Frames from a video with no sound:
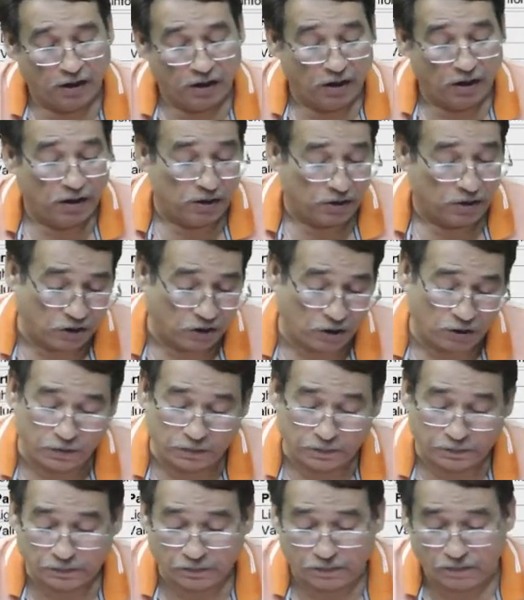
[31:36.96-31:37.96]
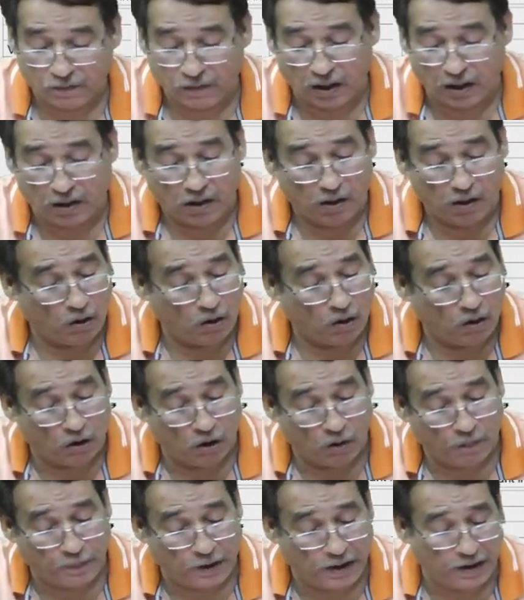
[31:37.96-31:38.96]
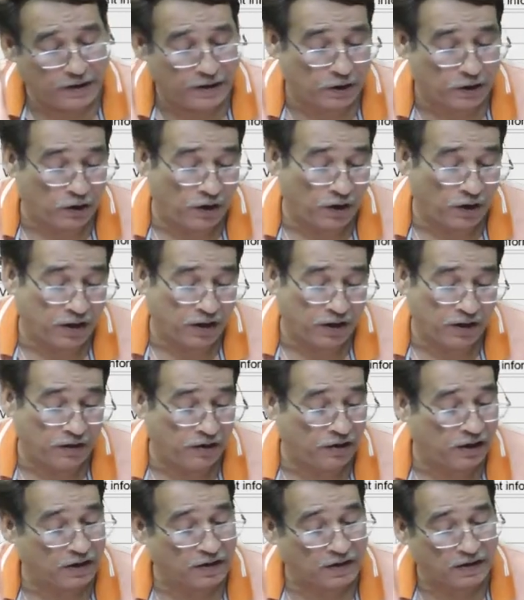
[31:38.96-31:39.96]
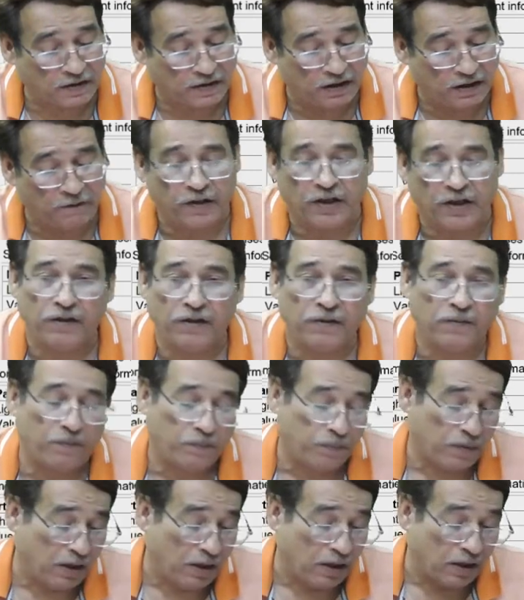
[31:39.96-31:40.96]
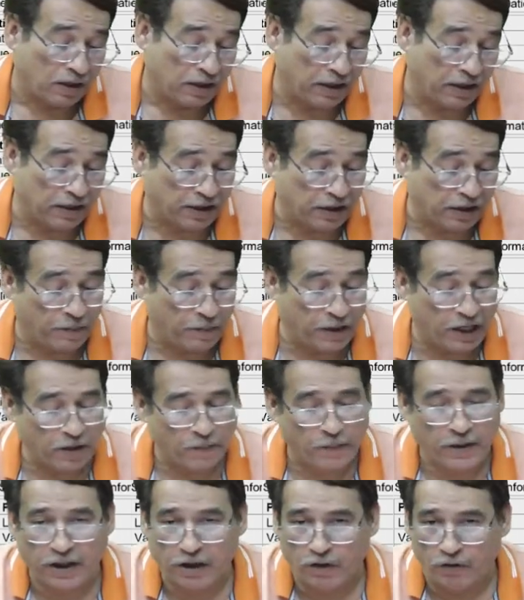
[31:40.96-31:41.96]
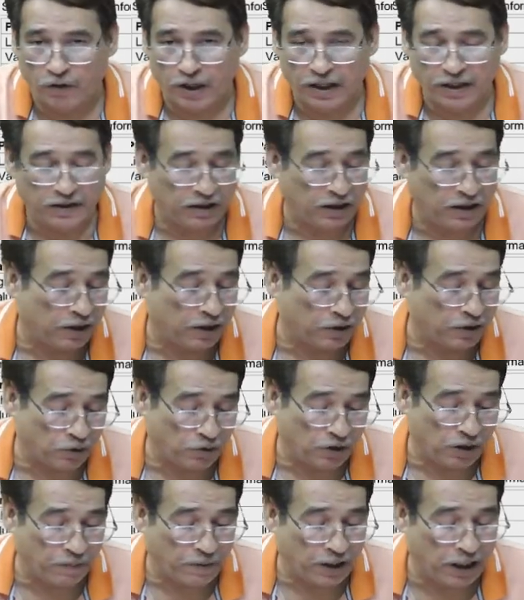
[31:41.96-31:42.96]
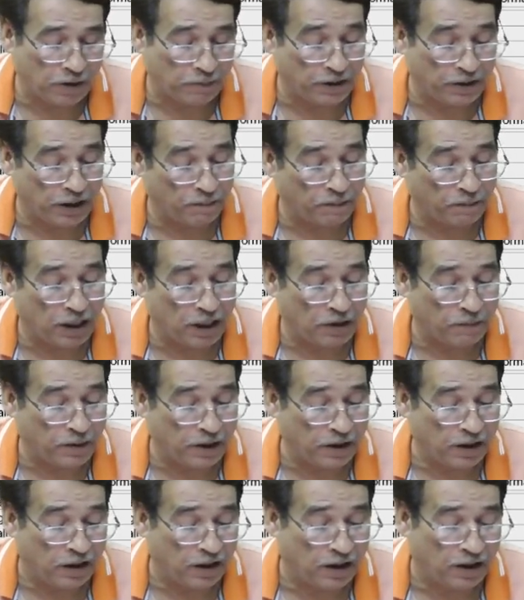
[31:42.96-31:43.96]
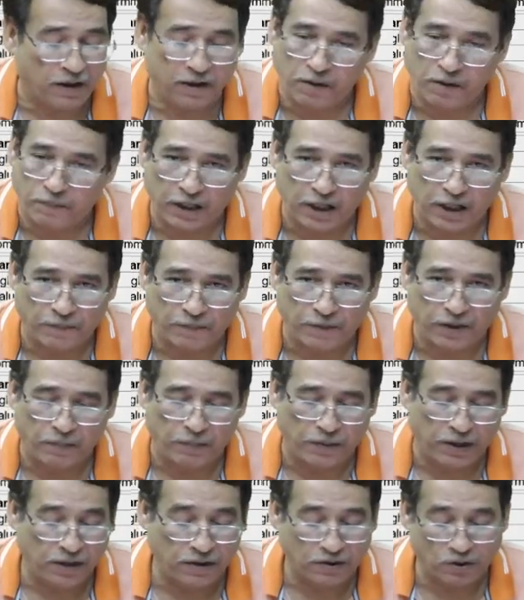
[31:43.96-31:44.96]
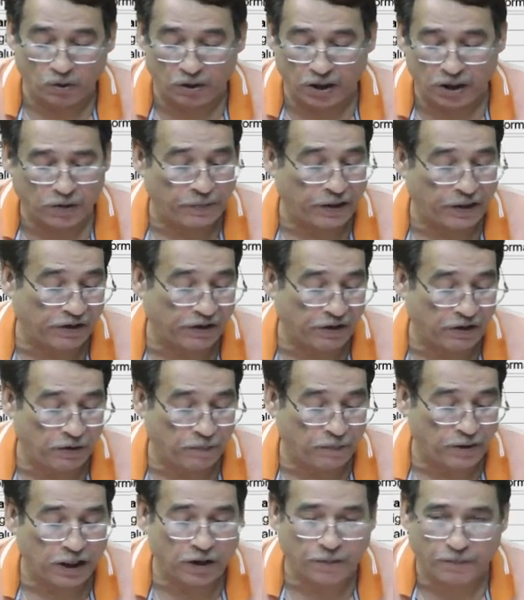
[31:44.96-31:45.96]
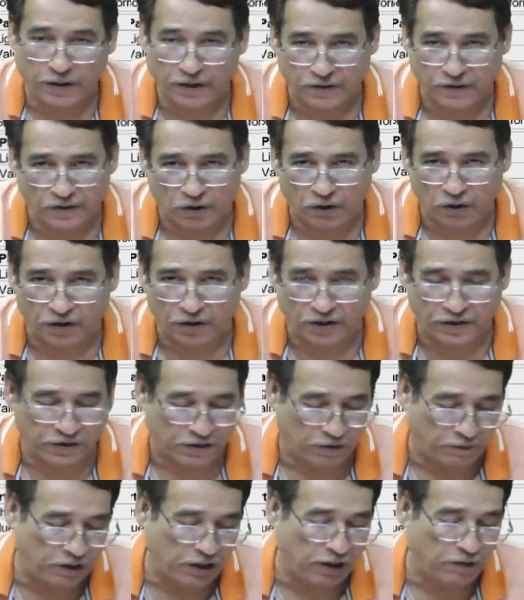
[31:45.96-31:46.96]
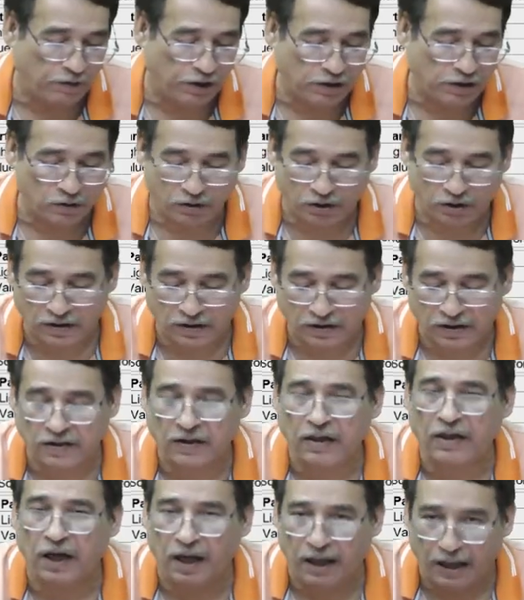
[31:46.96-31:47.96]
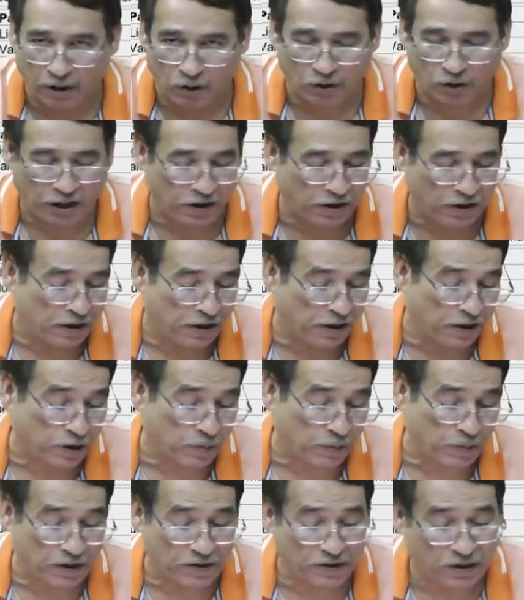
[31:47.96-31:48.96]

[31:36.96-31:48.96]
So opening stock, this is given. Correct, departmental wise, there are two departments, Department A and Department B. So respective department stock is available. So this is an allocated expense.